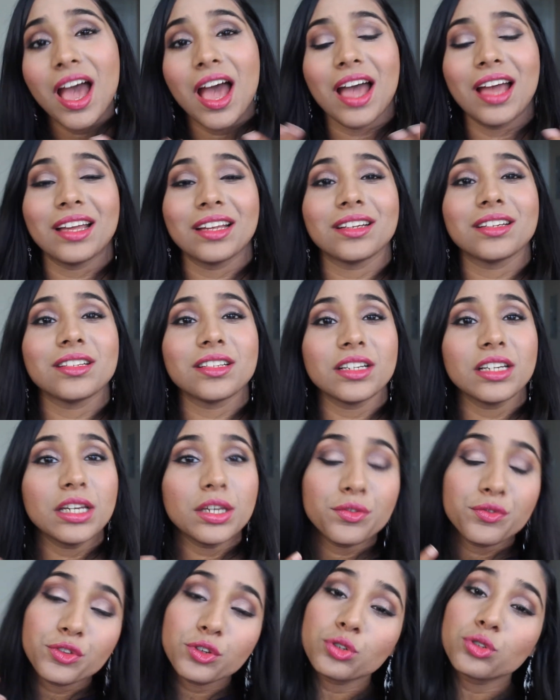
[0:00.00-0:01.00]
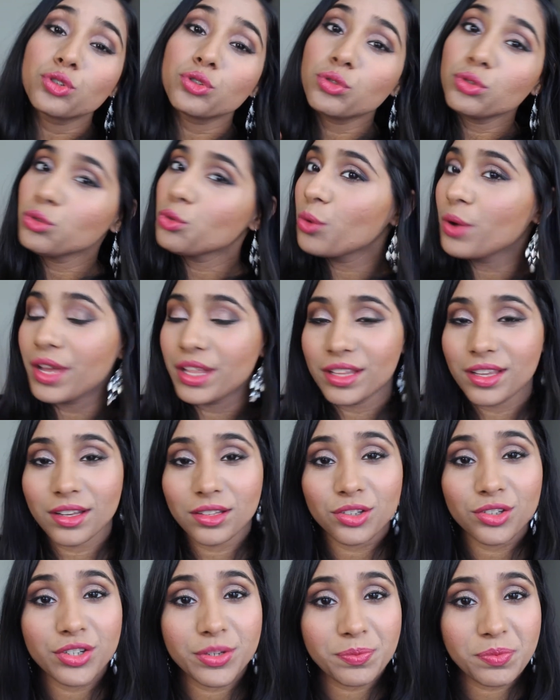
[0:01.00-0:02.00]
and if you do know any
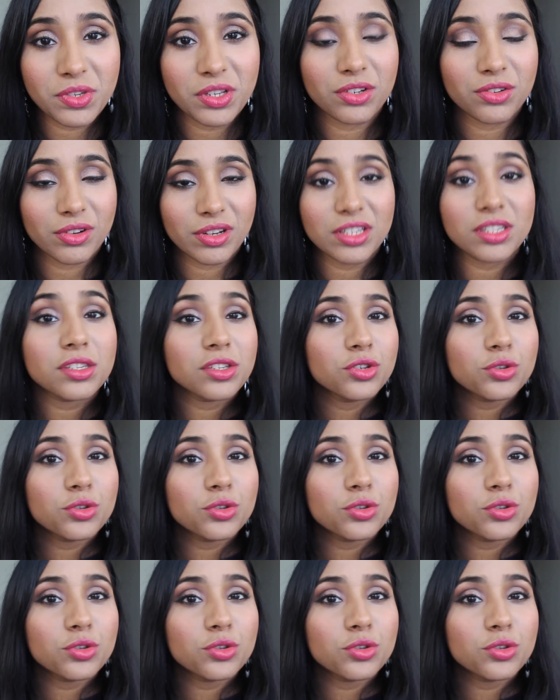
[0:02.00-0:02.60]
other tips and tricks,